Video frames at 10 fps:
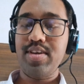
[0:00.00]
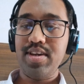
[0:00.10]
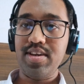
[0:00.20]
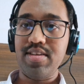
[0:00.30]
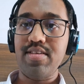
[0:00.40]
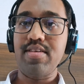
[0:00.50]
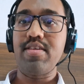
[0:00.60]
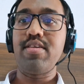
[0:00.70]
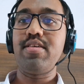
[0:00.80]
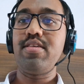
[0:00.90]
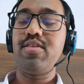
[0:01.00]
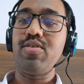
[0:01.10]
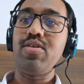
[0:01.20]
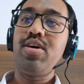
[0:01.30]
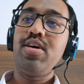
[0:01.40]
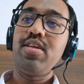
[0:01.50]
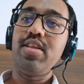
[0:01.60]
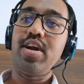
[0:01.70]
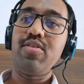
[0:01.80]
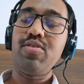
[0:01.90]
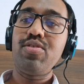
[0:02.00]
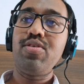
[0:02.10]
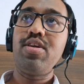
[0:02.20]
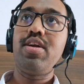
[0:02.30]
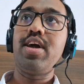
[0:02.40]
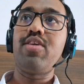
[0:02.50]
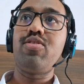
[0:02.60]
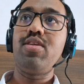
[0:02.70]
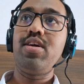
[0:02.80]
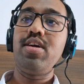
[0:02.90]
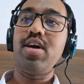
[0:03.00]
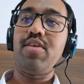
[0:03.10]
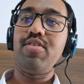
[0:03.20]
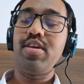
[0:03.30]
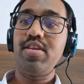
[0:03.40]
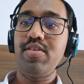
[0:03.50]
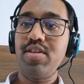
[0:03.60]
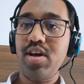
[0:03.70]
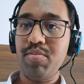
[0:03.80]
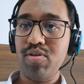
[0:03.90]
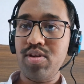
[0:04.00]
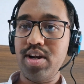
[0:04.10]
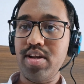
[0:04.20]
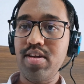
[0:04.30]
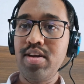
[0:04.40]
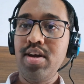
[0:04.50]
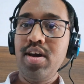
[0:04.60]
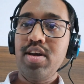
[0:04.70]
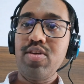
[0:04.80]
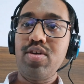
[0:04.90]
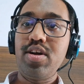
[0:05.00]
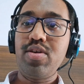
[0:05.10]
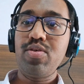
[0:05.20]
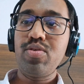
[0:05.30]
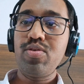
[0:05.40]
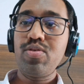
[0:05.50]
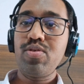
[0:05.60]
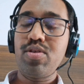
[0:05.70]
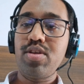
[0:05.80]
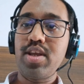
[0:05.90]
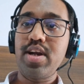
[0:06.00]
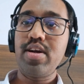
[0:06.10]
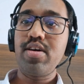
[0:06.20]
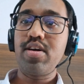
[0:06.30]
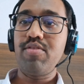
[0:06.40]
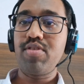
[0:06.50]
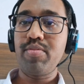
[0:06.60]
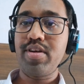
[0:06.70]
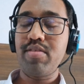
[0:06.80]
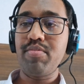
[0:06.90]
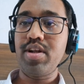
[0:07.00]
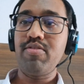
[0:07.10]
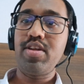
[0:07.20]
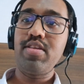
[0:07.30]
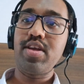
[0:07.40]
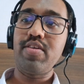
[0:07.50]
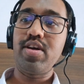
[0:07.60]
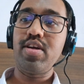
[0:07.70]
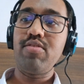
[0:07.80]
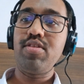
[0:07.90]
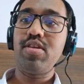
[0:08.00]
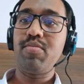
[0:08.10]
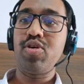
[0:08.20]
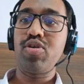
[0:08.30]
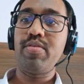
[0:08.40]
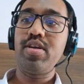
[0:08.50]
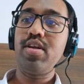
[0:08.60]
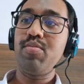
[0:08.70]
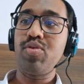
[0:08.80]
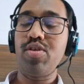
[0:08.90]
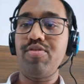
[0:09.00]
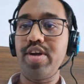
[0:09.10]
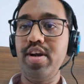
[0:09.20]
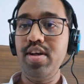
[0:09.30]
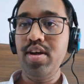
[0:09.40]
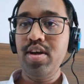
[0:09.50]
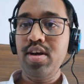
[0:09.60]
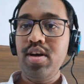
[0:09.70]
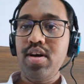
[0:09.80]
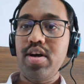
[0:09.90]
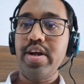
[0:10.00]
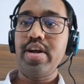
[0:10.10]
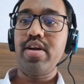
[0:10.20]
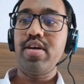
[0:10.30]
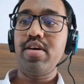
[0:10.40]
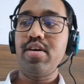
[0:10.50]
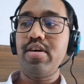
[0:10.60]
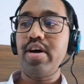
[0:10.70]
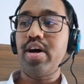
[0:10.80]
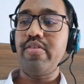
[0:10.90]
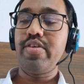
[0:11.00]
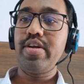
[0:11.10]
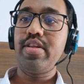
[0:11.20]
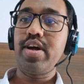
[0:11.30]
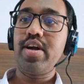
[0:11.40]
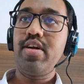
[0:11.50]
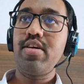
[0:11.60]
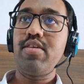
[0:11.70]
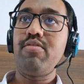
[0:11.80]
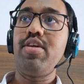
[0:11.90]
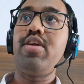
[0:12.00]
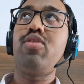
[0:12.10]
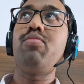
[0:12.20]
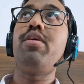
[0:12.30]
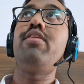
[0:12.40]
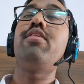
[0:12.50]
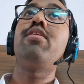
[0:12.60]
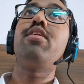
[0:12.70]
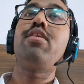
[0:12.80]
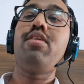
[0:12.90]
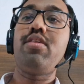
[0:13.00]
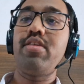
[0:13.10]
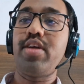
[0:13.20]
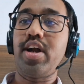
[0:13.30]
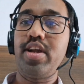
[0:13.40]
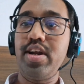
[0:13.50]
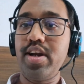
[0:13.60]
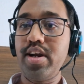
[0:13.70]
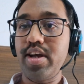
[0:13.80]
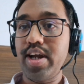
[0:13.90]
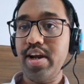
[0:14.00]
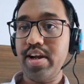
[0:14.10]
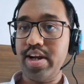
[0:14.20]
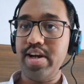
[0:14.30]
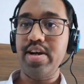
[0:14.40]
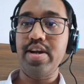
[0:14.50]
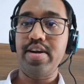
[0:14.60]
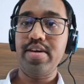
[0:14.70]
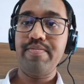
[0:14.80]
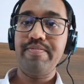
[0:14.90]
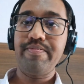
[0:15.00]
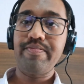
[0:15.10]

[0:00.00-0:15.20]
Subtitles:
Yes, no, that was not it. Actually, after receiving the approval letter, you need to send a confirmation mail within 7 days with some documents and bona fide. And after that, we need to mention their starting date and end date.